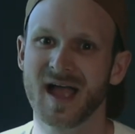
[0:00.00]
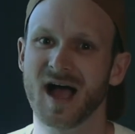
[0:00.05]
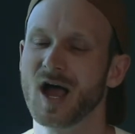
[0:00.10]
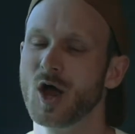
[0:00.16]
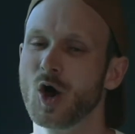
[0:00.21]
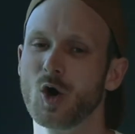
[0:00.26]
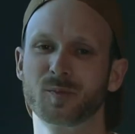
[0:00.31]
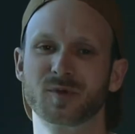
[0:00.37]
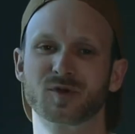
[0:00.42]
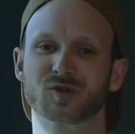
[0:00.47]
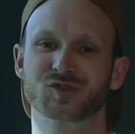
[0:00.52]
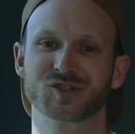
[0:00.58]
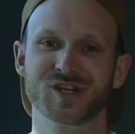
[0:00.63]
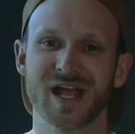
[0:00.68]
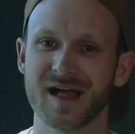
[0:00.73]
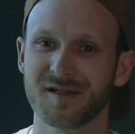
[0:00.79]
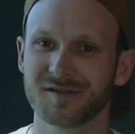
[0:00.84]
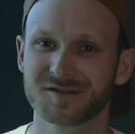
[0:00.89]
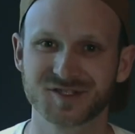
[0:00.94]
I hope you're
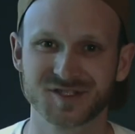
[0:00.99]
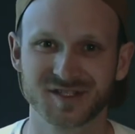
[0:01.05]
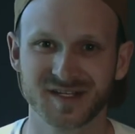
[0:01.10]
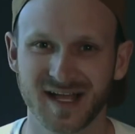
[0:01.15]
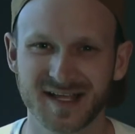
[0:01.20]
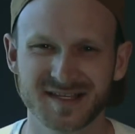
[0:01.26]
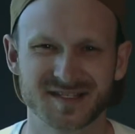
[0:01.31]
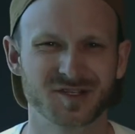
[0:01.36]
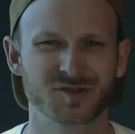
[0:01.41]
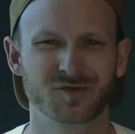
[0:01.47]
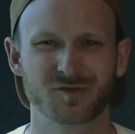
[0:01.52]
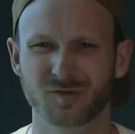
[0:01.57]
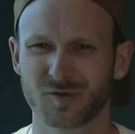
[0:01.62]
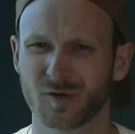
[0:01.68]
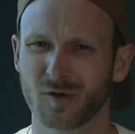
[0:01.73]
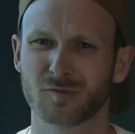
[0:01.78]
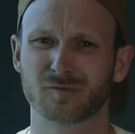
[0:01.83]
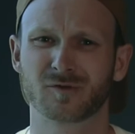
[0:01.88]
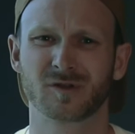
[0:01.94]
challenged tonight to
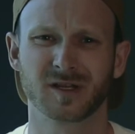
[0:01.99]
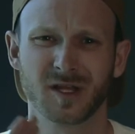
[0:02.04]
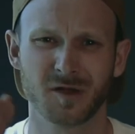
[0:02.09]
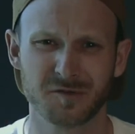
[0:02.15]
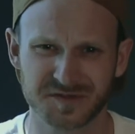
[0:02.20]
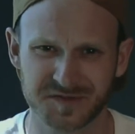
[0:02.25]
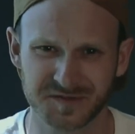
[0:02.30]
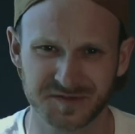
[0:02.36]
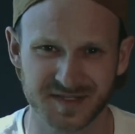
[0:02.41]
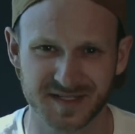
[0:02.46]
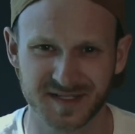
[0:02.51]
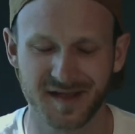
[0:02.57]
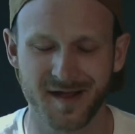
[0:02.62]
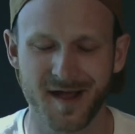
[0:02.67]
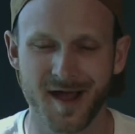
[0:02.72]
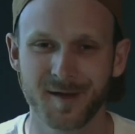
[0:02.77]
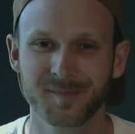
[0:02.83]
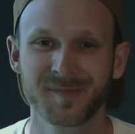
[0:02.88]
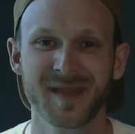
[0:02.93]
grow closer to
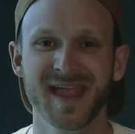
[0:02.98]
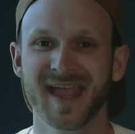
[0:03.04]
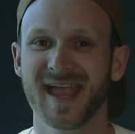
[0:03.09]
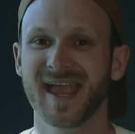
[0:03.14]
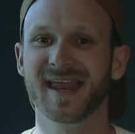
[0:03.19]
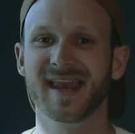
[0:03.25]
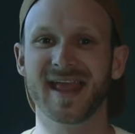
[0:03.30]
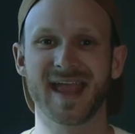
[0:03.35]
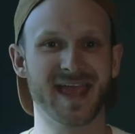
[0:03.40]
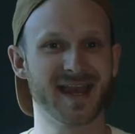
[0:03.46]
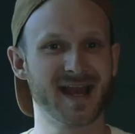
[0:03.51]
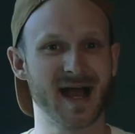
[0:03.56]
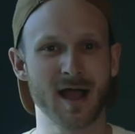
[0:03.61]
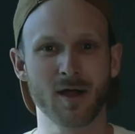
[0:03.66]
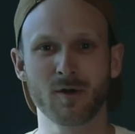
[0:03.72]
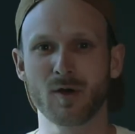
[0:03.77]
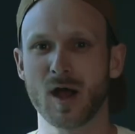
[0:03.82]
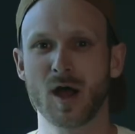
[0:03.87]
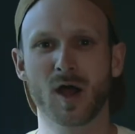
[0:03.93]
God. And, and
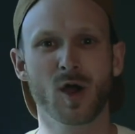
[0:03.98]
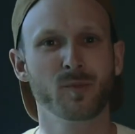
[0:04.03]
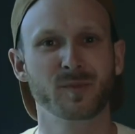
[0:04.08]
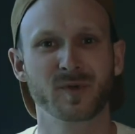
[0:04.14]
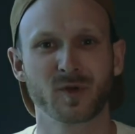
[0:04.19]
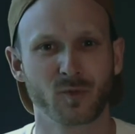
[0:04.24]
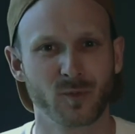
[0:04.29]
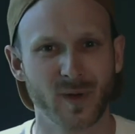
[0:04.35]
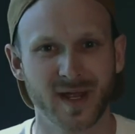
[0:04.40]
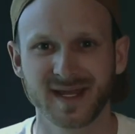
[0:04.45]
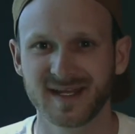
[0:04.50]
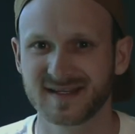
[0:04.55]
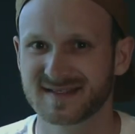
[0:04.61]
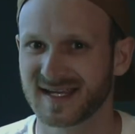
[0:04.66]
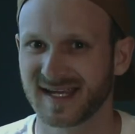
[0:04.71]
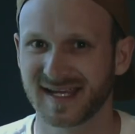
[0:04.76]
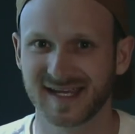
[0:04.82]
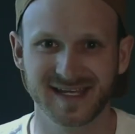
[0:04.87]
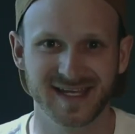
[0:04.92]
I, I hope you're ready
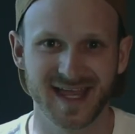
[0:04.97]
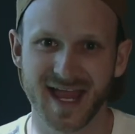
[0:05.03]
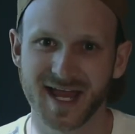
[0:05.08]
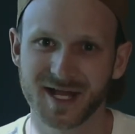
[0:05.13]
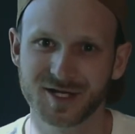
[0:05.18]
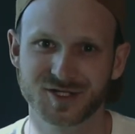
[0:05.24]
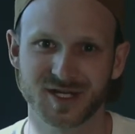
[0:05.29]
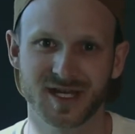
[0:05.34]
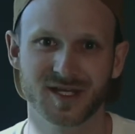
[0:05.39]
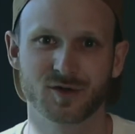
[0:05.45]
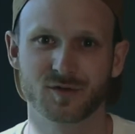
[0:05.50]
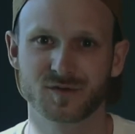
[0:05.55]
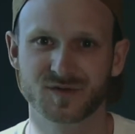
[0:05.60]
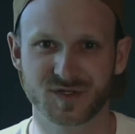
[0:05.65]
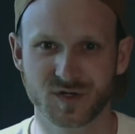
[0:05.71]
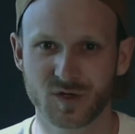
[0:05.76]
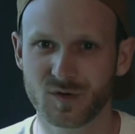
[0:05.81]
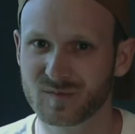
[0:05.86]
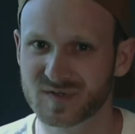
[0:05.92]
to engage in your
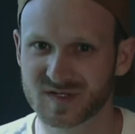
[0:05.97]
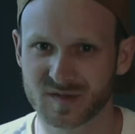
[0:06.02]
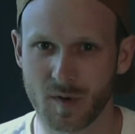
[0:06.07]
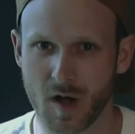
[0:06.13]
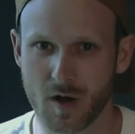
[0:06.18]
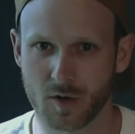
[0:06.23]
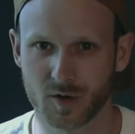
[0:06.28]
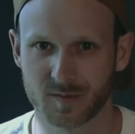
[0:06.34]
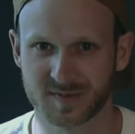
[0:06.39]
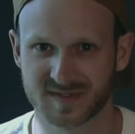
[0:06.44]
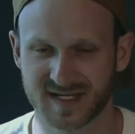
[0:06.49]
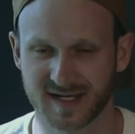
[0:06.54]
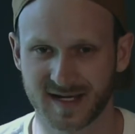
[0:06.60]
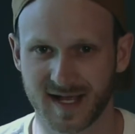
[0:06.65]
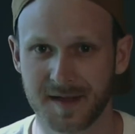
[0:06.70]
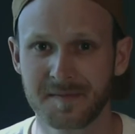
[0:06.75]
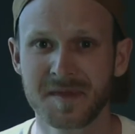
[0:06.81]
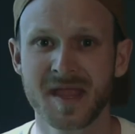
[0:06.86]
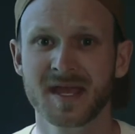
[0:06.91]
Zoom small groups
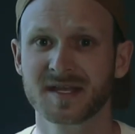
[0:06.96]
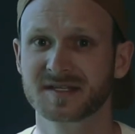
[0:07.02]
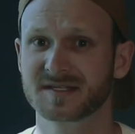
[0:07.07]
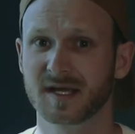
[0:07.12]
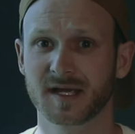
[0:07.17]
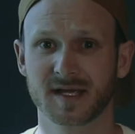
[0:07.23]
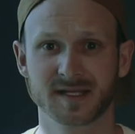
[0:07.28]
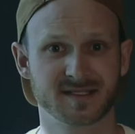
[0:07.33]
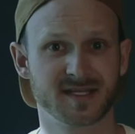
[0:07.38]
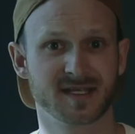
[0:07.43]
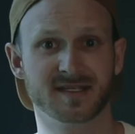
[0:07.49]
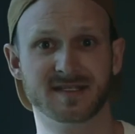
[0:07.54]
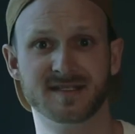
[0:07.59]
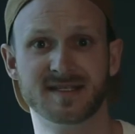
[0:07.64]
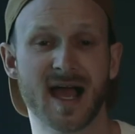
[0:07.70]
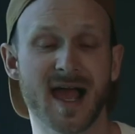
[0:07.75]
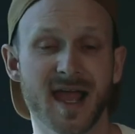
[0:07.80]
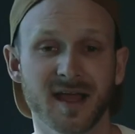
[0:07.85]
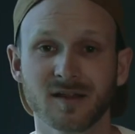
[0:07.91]
tonight, to, to
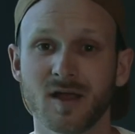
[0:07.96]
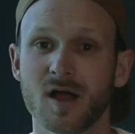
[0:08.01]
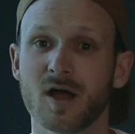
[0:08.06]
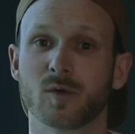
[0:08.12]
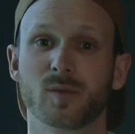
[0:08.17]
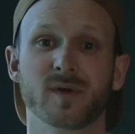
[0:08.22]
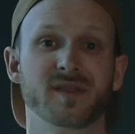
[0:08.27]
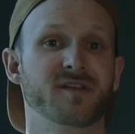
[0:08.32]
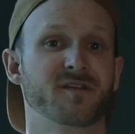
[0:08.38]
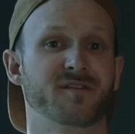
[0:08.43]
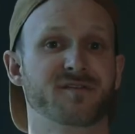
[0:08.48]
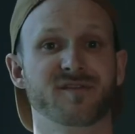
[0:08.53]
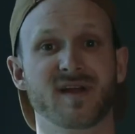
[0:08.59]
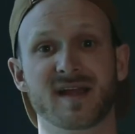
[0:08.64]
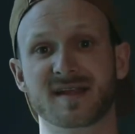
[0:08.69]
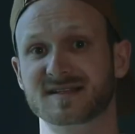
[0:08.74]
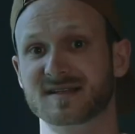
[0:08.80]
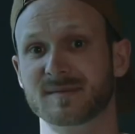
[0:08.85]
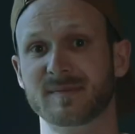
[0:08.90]
dialogue with your
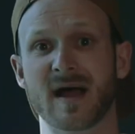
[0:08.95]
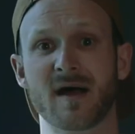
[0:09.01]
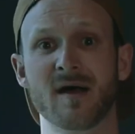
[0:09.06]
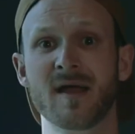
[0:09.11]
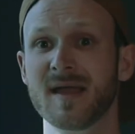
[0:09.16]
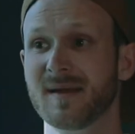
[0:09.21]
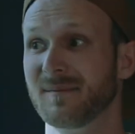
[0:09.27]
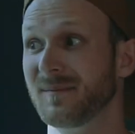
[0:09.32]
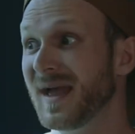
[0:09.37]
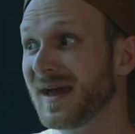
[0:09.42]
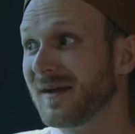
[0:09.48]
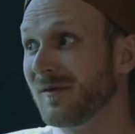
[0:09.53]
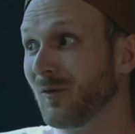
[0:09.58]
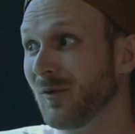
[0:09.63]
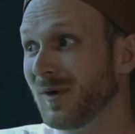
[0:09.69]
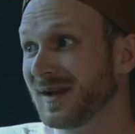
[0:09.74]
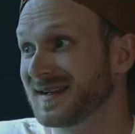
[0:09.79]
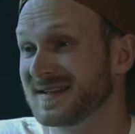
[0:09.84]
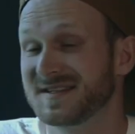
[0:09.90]
friends about, man,
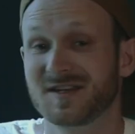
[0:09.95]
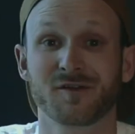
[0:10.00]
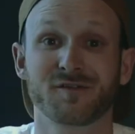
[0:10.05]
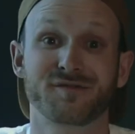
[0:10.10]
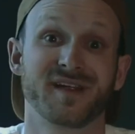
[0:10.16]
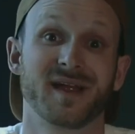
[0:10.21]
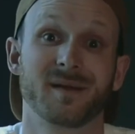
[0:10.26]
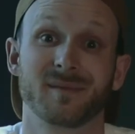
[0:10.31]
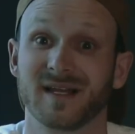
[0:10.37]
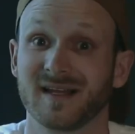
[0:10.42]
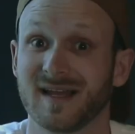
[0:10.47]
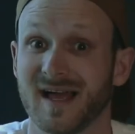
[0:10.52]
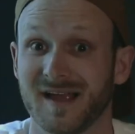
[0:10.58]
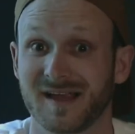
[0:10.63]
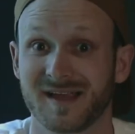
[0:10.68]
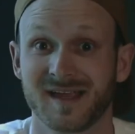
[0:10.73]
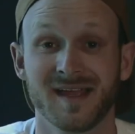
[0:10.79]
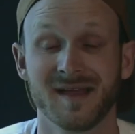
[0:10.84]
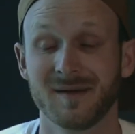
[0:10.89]
what is your family
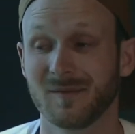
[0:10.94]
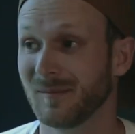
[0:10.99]
like?